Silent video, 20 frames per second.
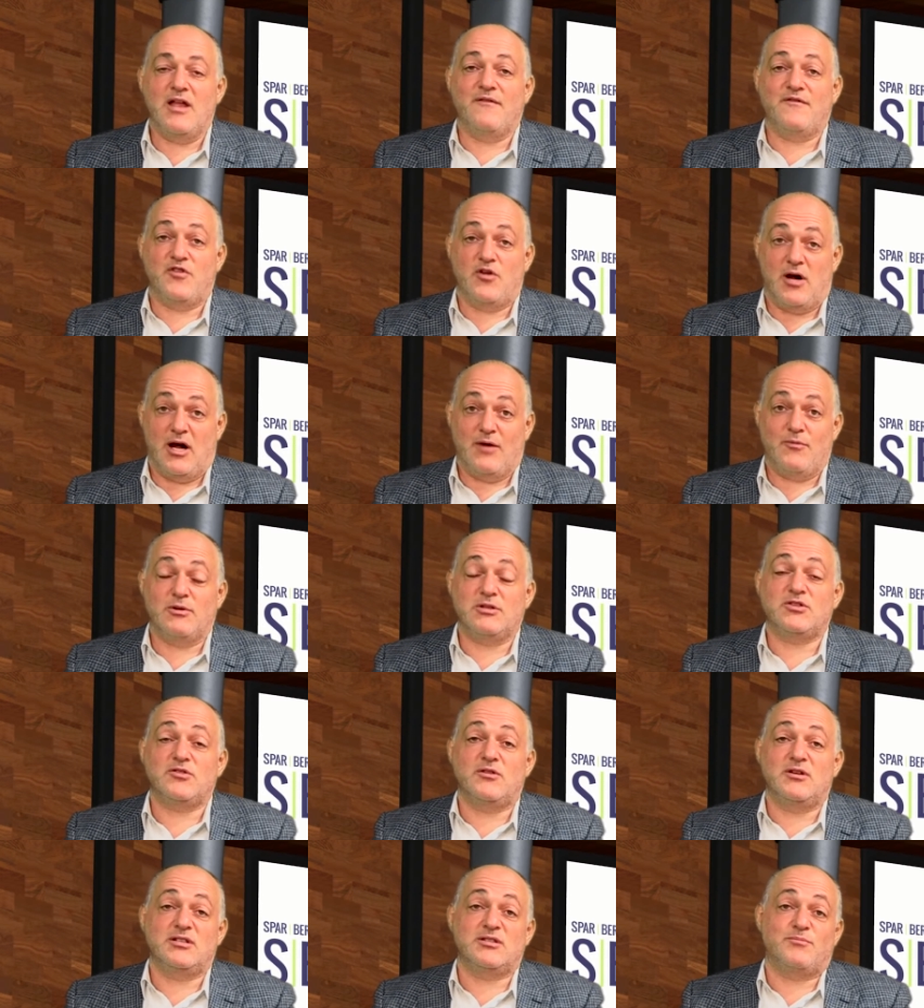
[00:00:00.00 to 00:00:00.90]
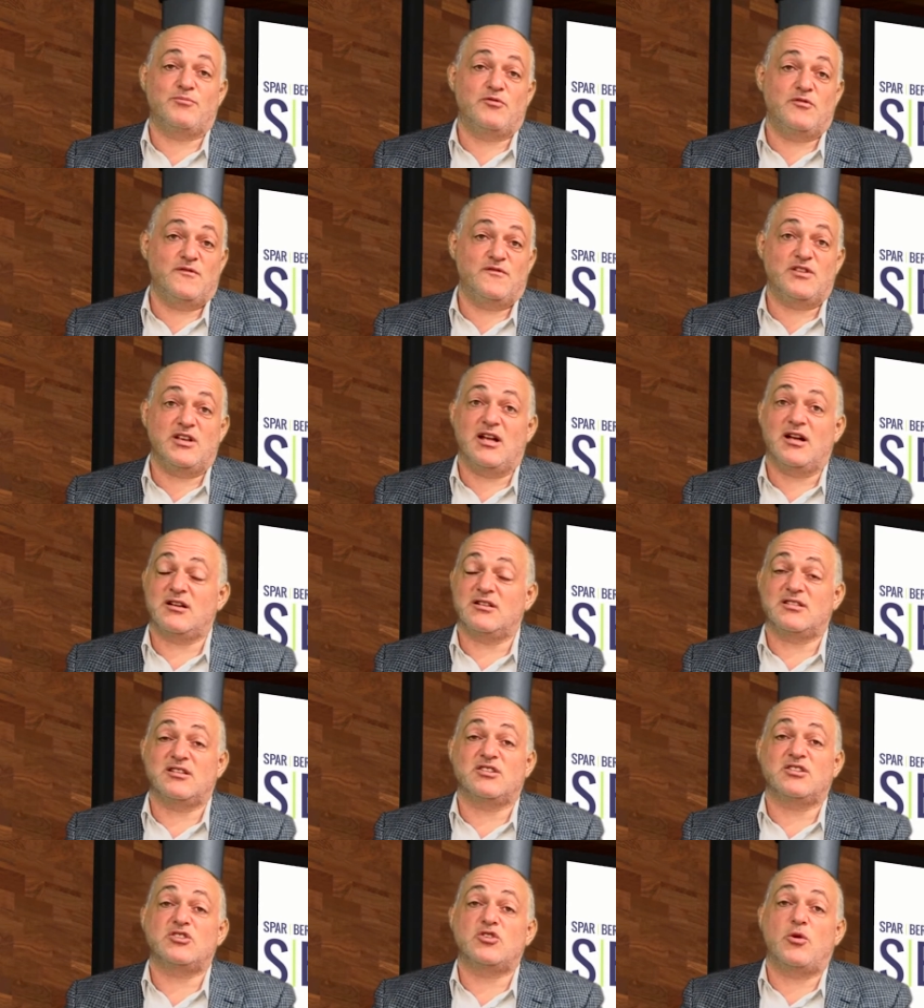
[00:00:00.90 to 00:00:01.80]
If your I-130 is approved, yeah, because
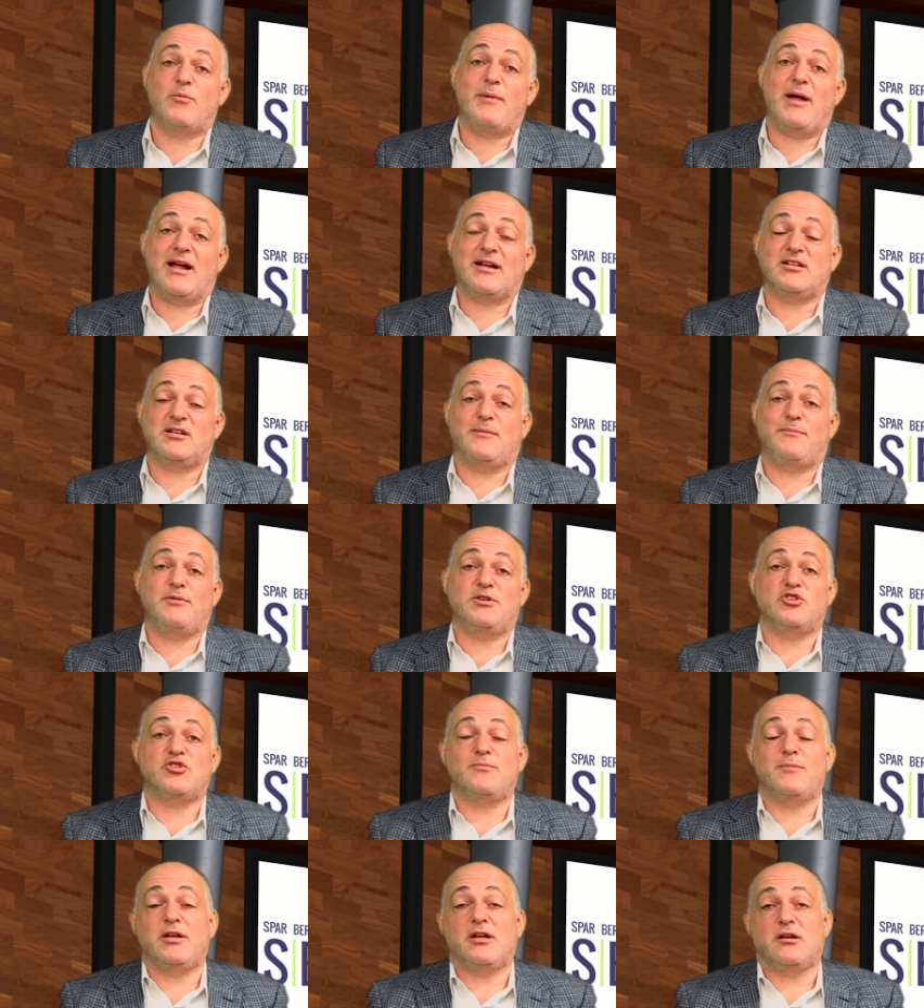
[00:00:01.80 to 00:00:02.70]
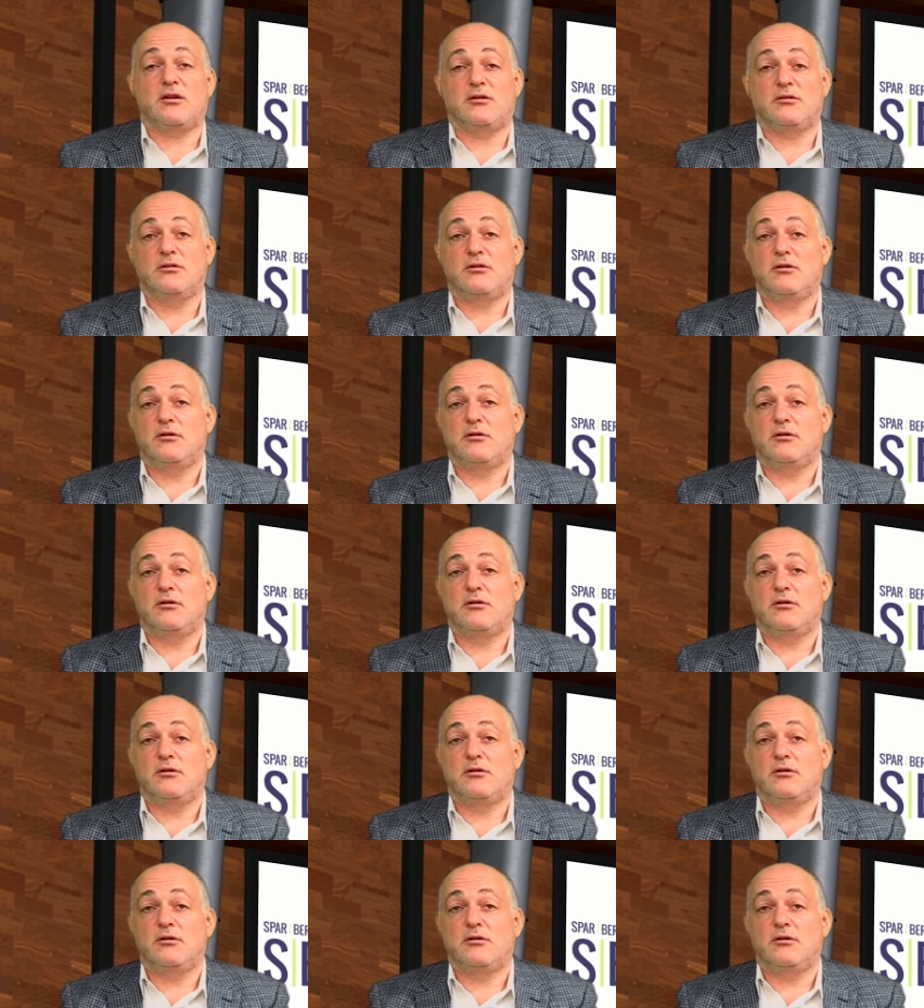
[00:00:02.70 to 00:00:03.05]
they're so backed up in Jamaica.